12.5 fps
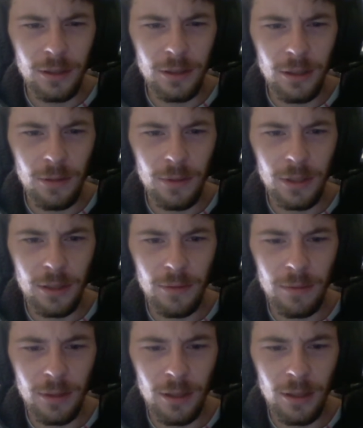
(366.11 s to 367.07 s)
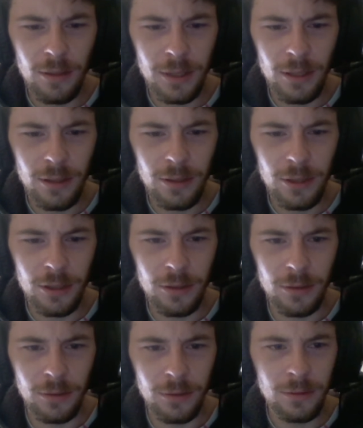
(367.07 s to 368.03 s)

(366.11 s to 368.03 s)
You're with the rebel army, aren't you?